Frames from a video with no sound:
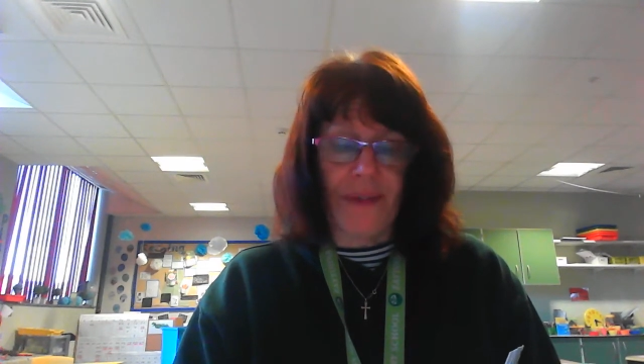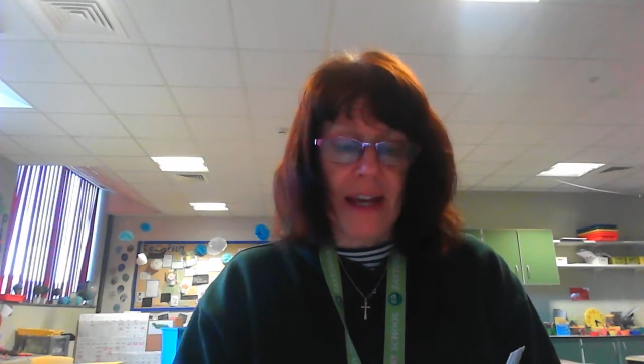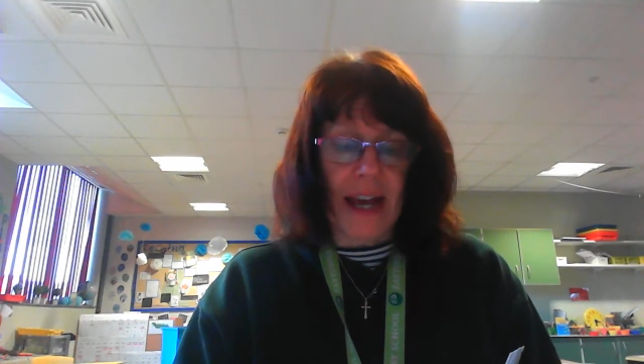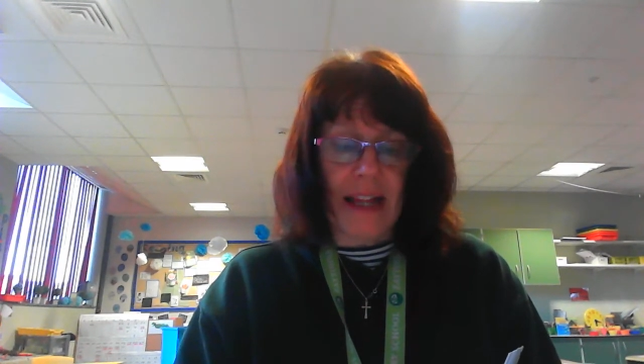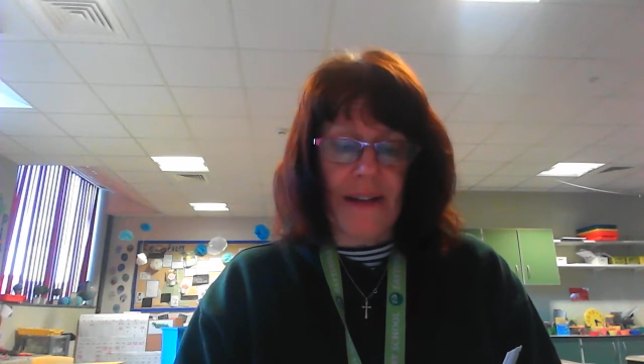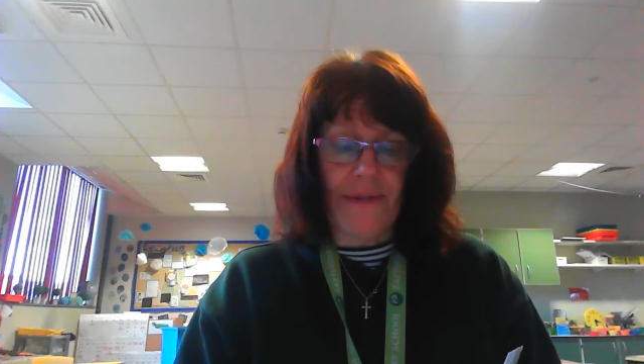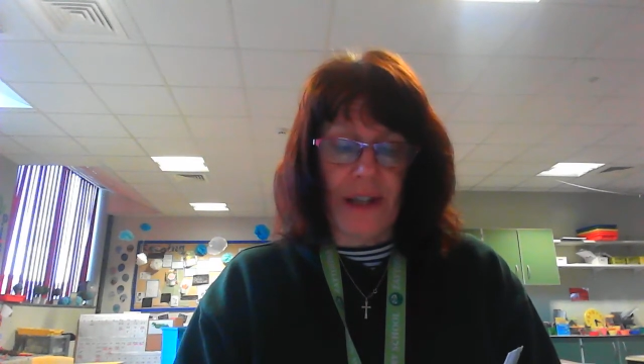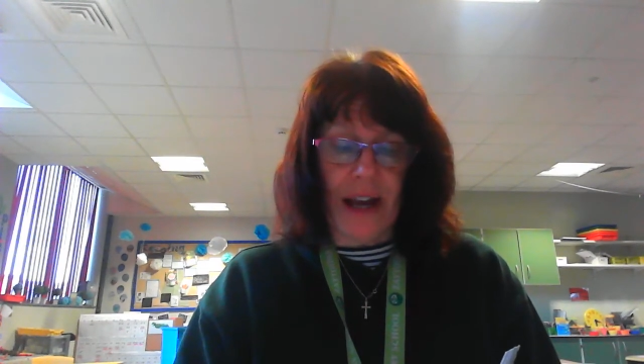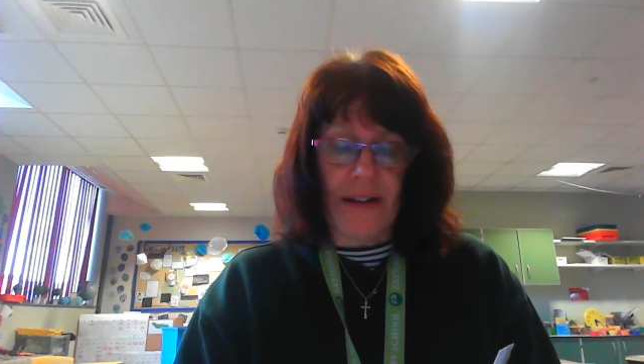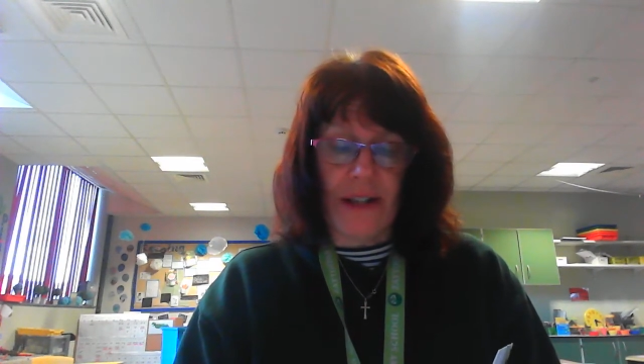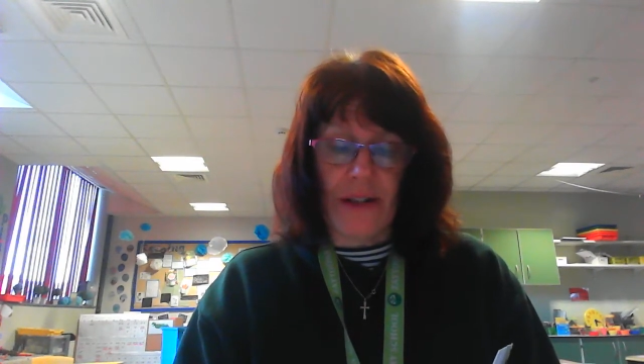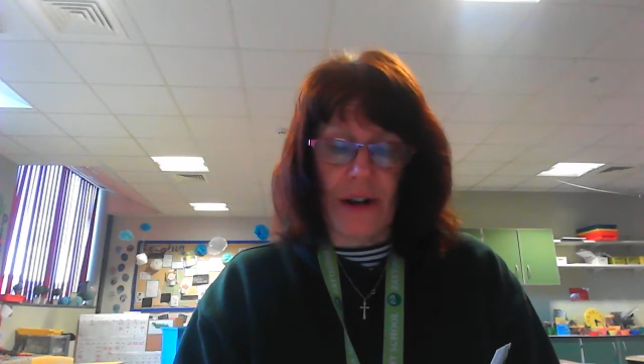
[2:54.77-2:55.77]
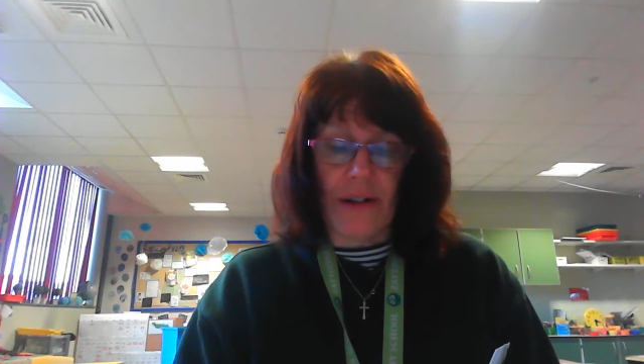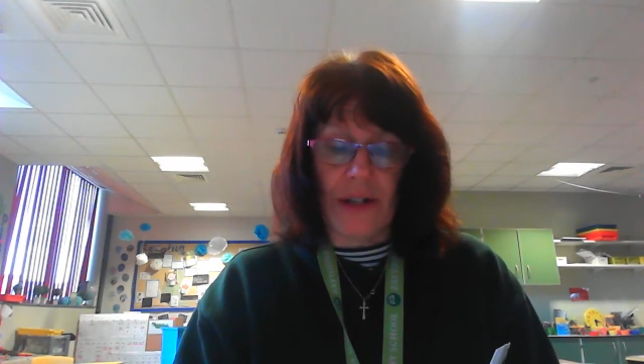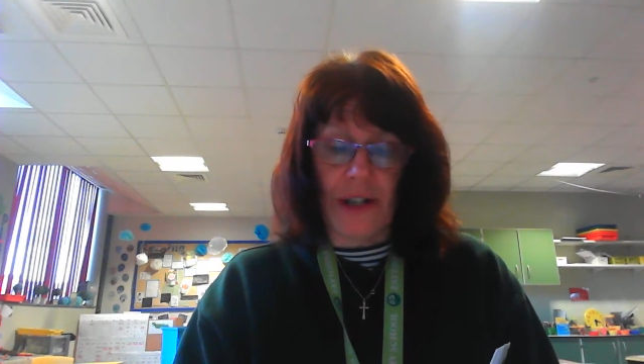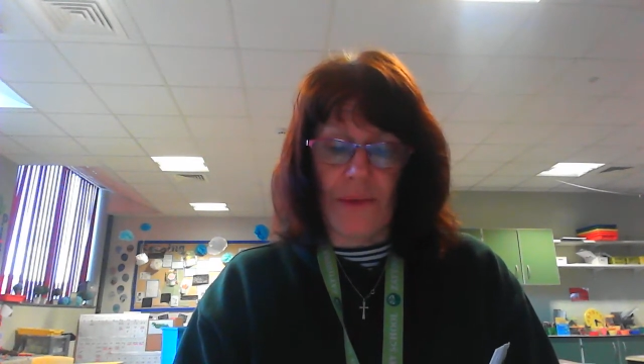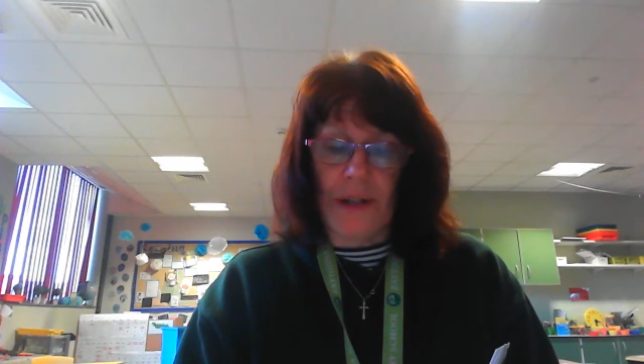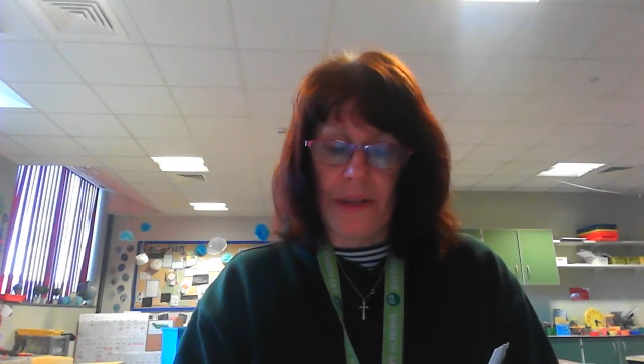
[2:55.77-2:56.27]
"He lives there in his
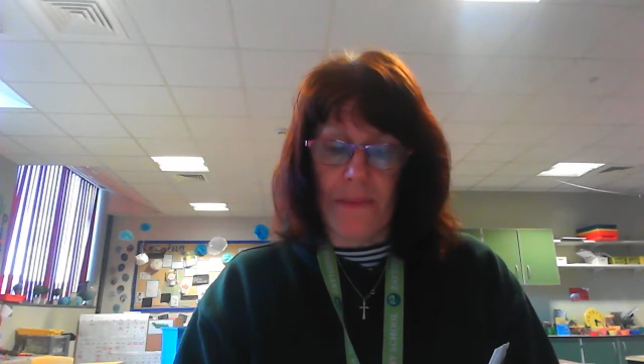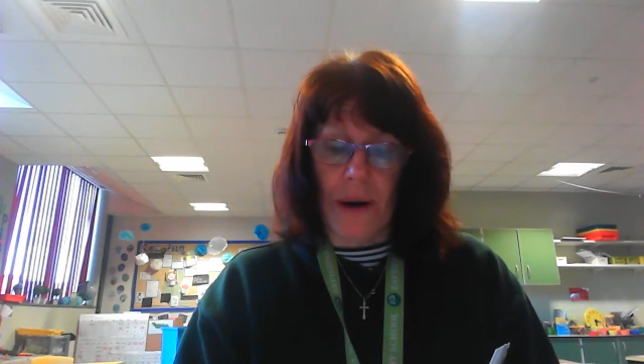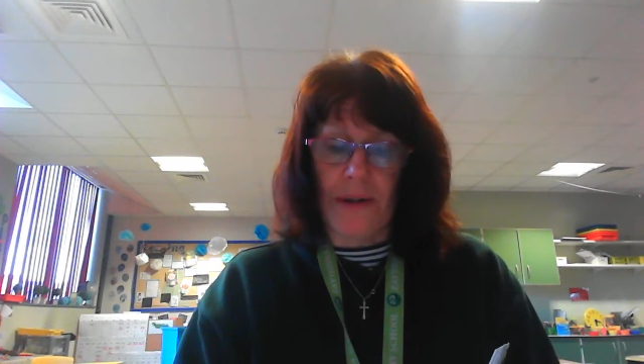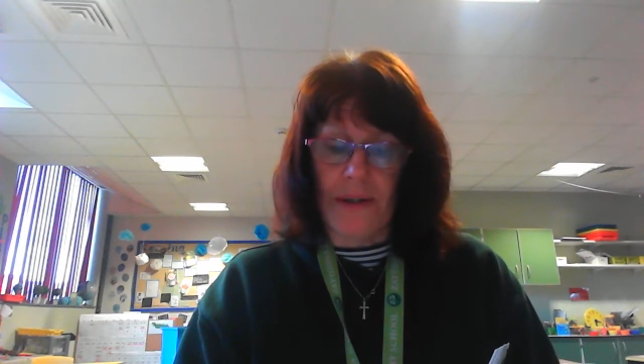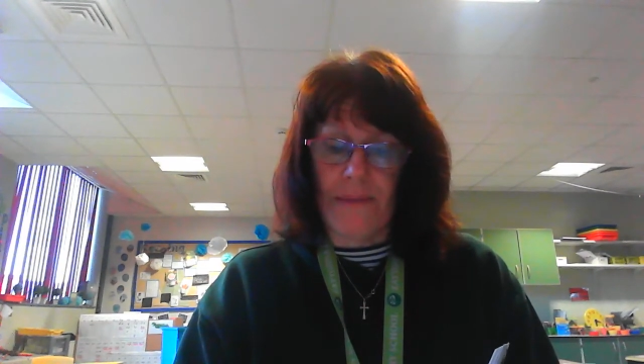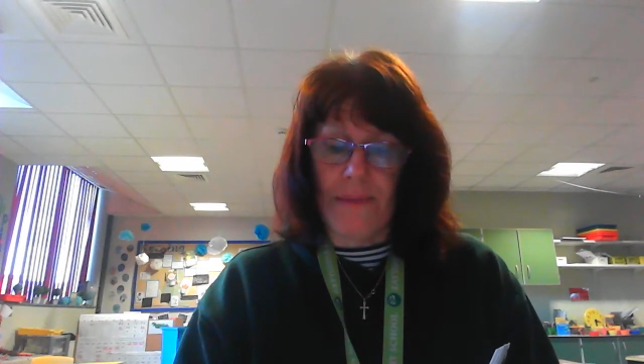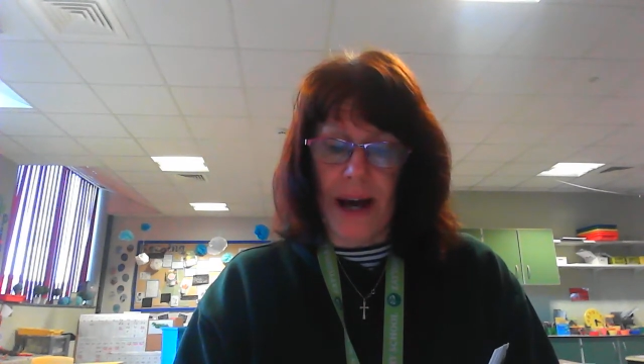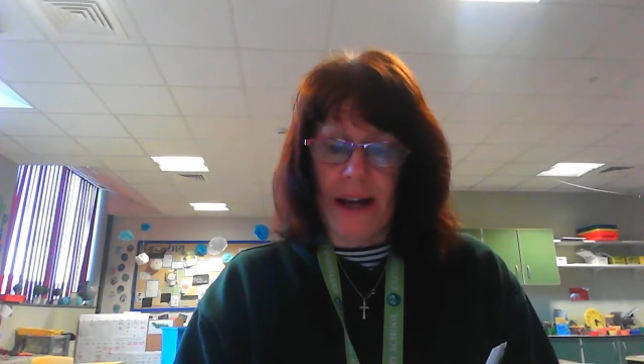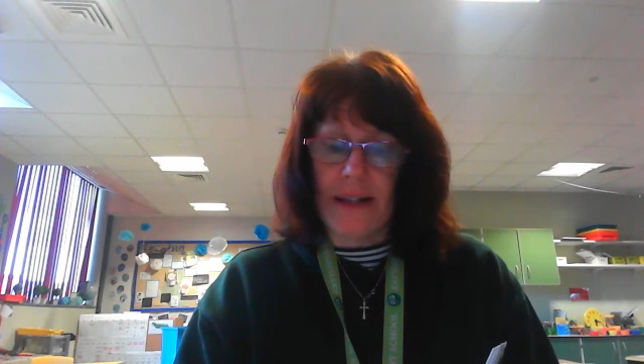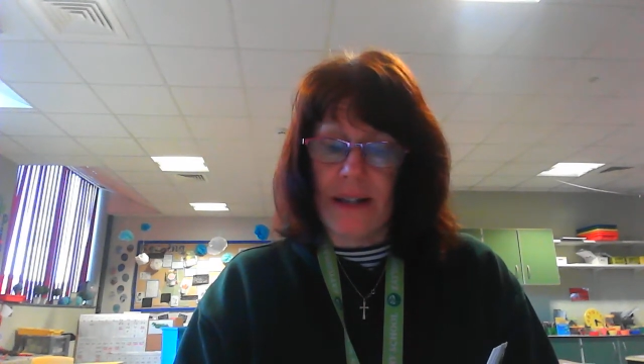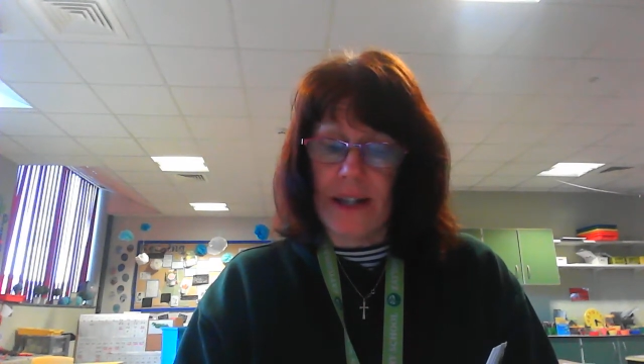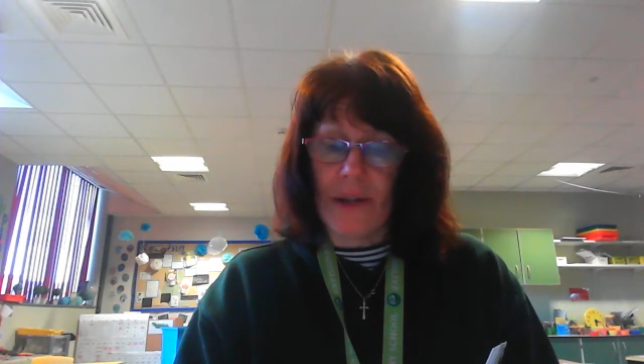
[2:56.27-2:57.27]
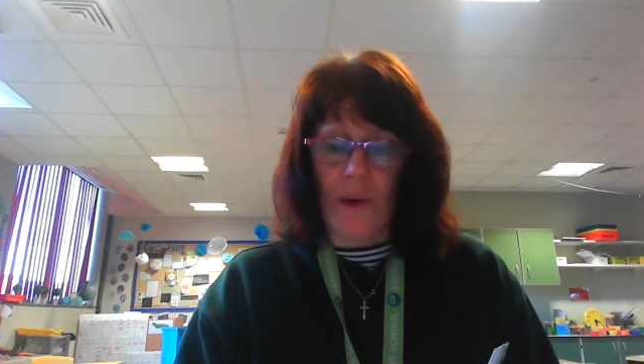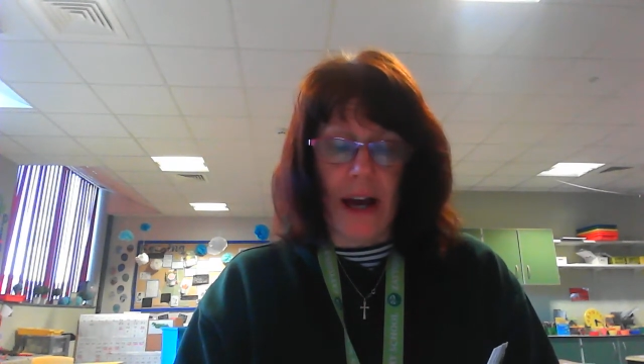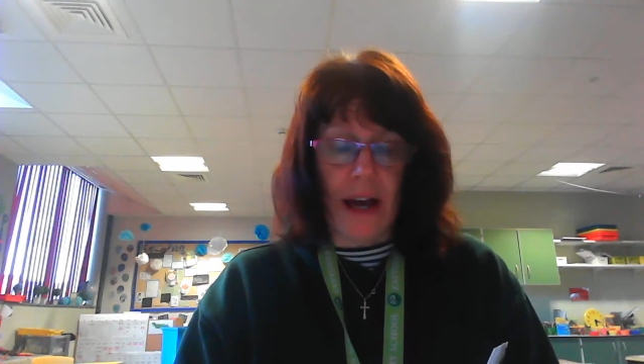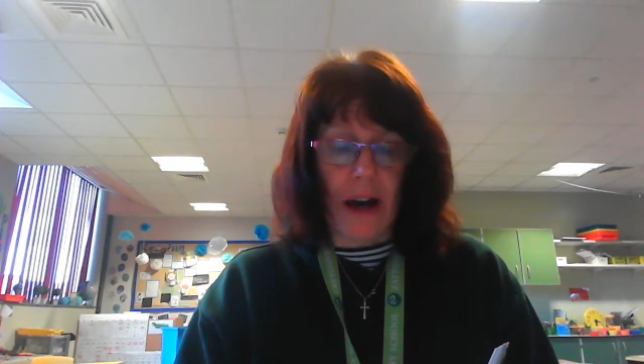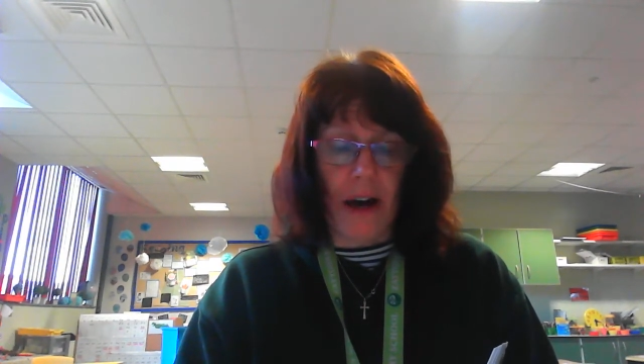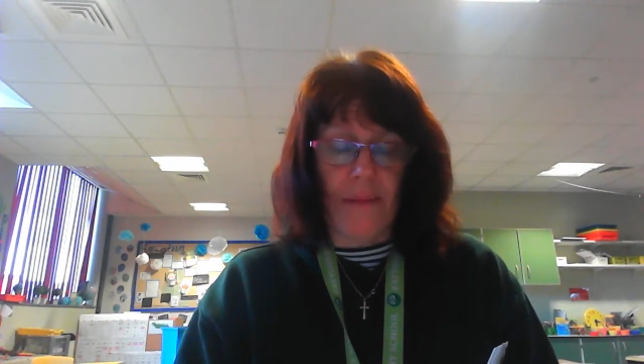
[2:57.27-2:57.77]
cottage with his pots and pans, and is
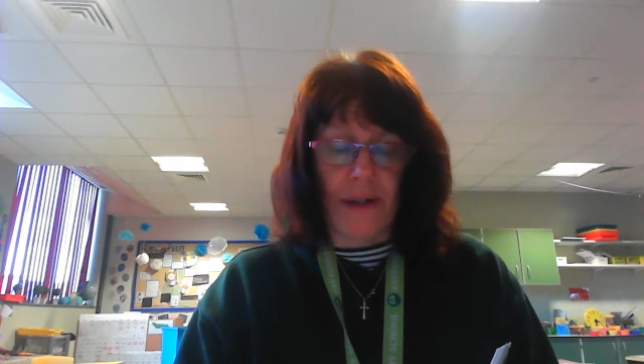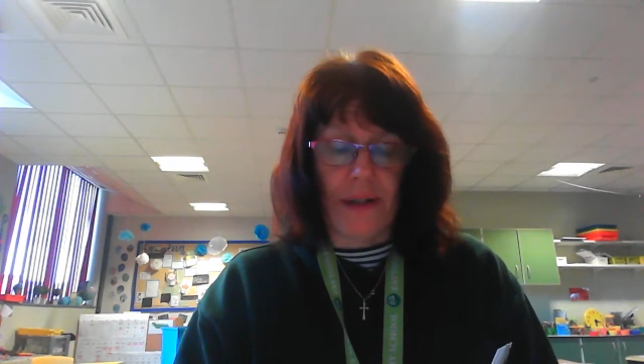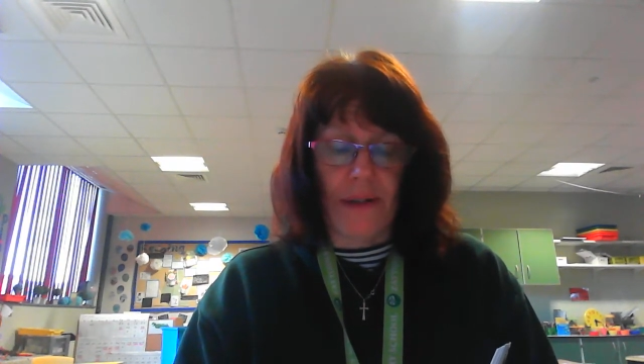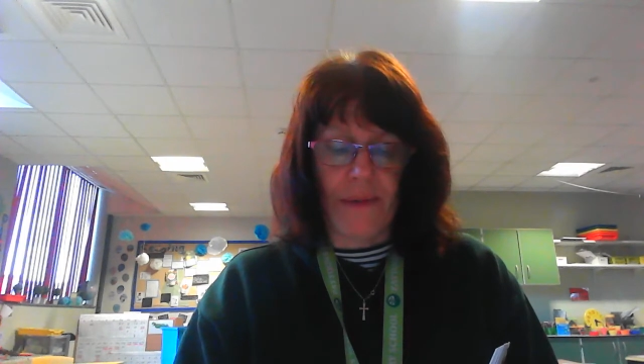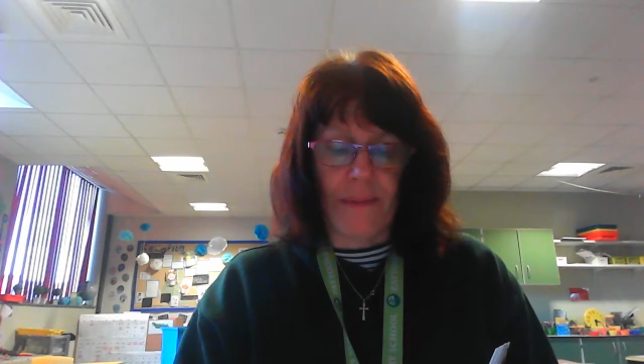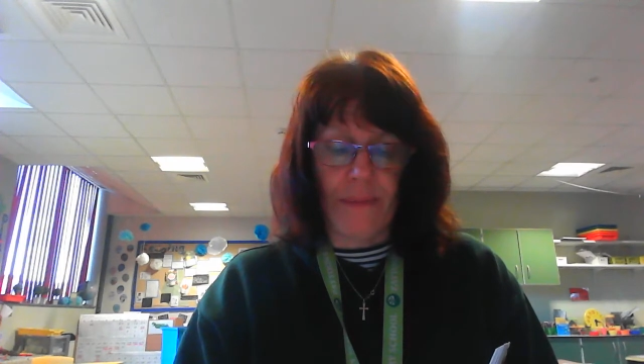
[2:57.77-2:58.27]
quite harmless.